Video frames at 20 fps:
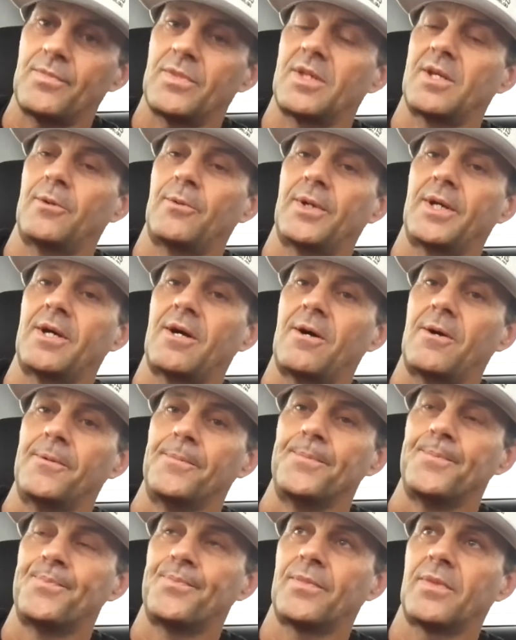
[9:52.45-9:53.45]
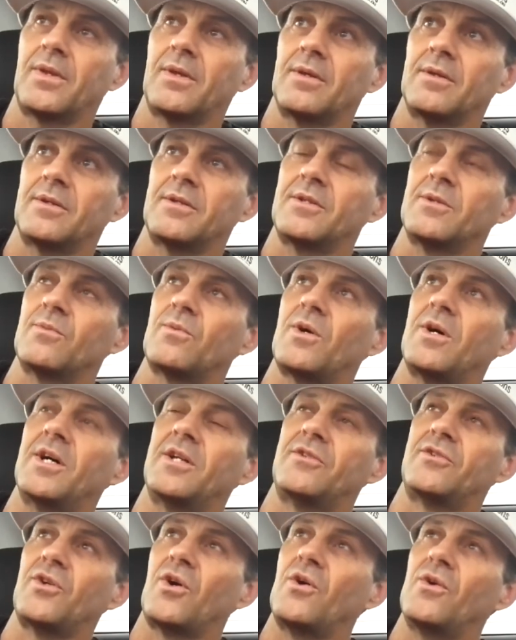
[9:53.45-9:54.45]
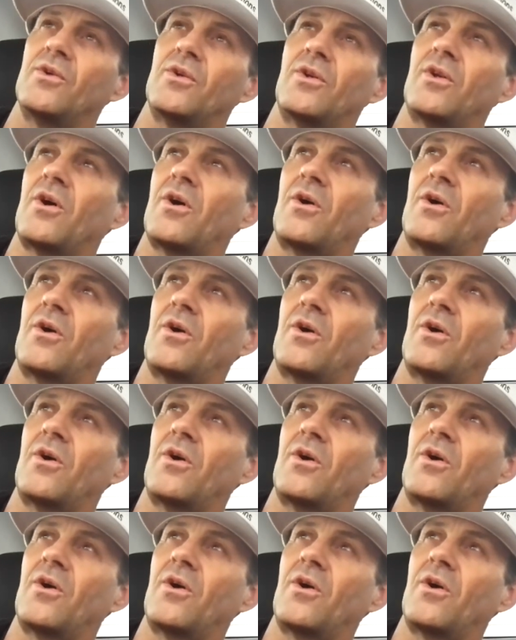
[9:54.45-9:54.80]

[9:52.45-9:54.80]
There we go. This is why I don't